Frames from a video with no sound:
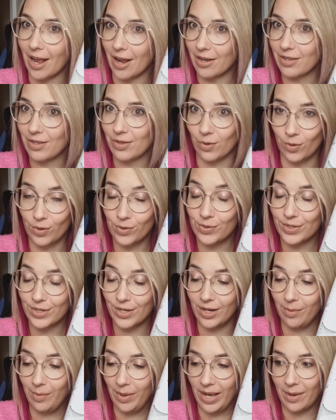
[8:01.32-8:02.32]
I thought it was
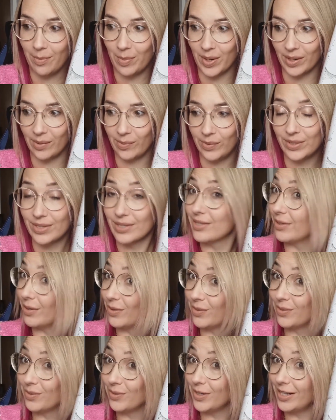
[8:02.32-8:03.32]
going to be, but it was
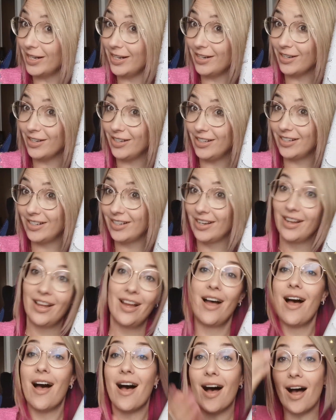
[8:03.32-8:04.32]
still really good.
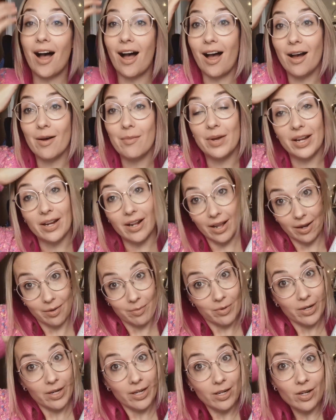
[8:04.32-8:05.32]
And I am
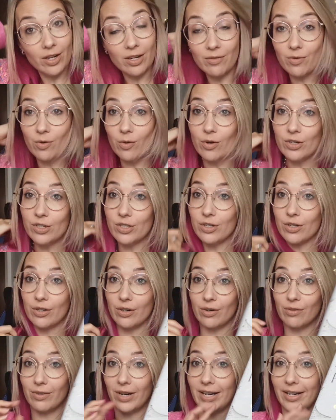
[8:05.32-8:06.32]
really looking forward
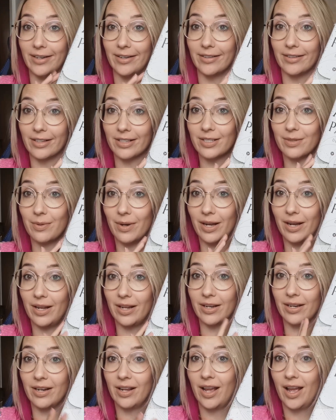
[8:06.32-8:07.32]
to reading this
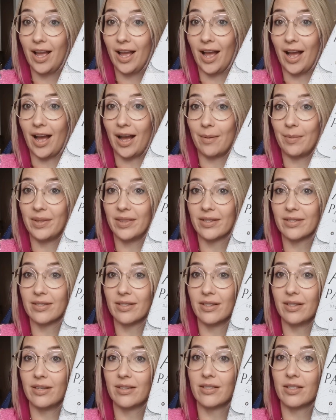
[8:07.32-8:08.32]
one. And this
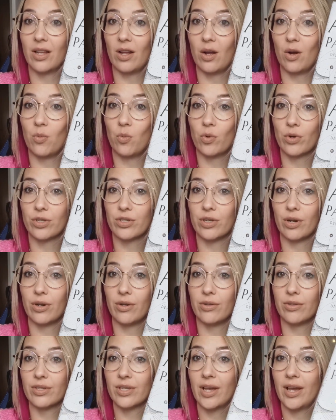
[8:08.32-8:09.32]
is the
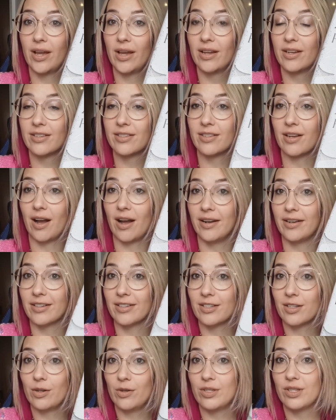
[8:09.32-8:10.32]
Waterstones signed
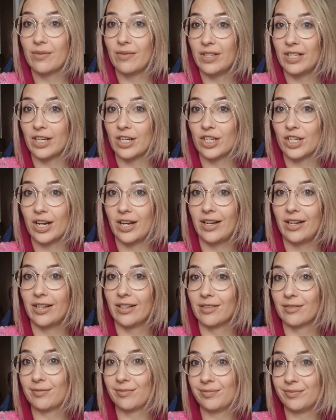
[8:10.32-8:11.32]
exclusive
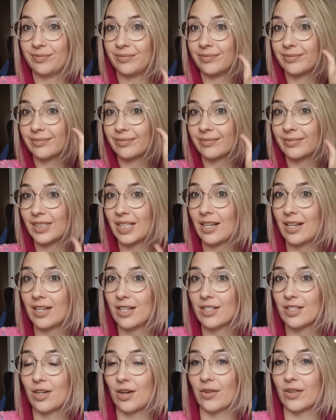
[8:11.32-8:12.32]
edition.
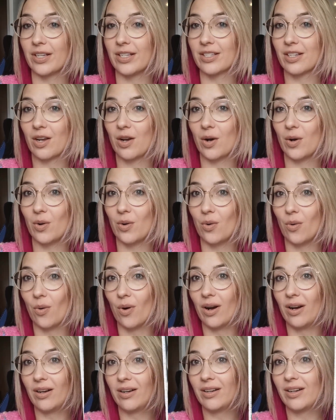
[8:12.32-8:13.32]
It's got these
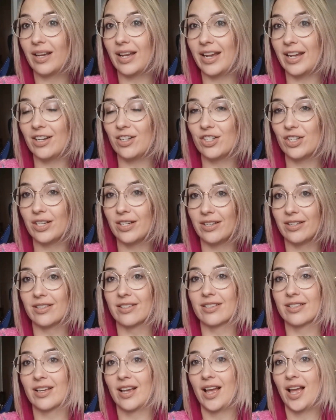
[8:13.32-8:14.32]
cool
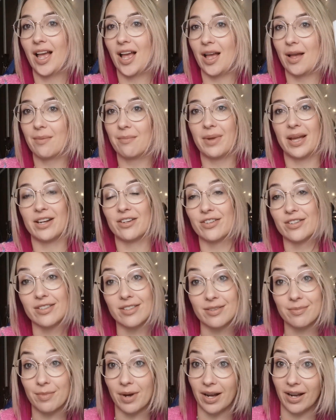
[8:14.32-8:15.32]
edges. It
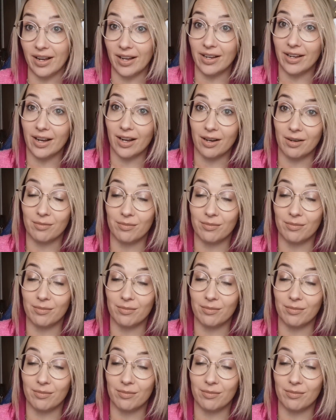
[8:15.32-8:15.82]
matches my